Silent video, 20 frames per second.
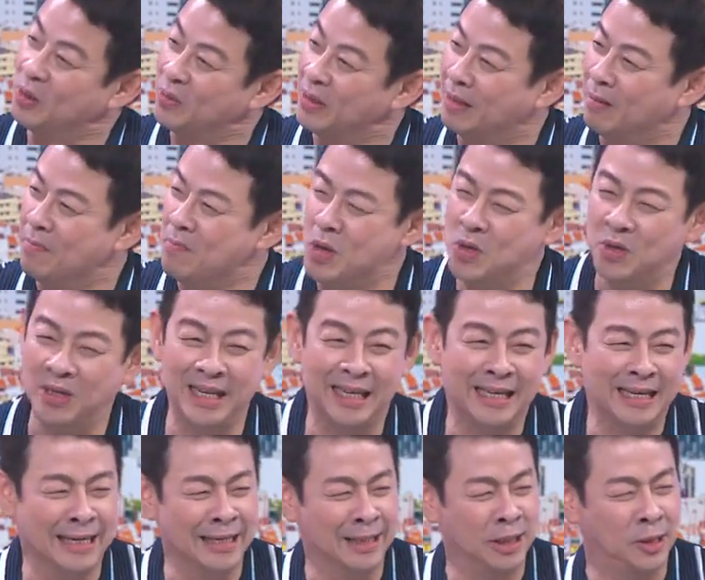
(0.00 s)
with
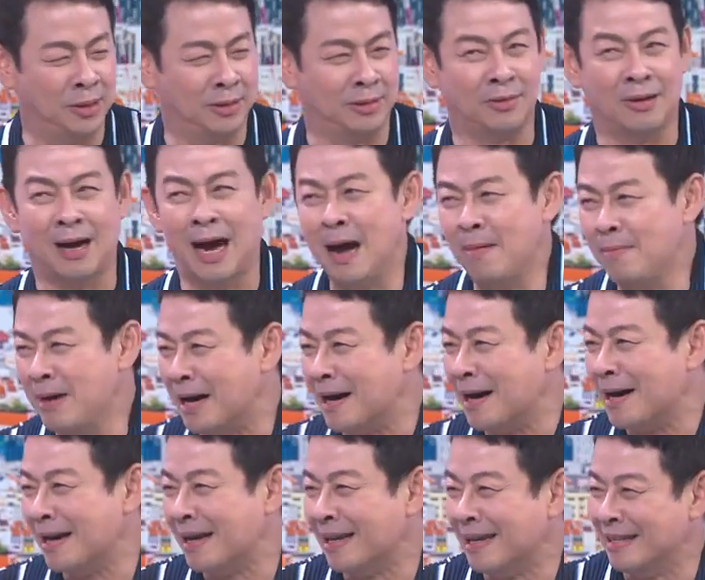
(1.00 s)
music and
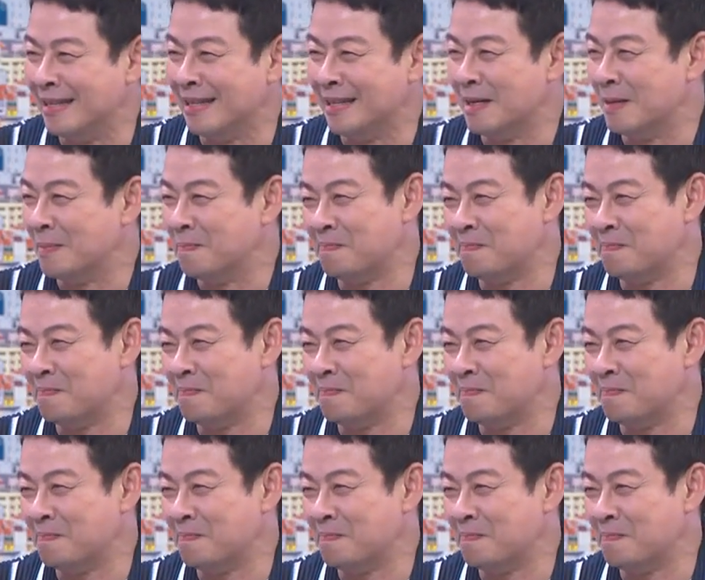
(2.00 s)
drama, and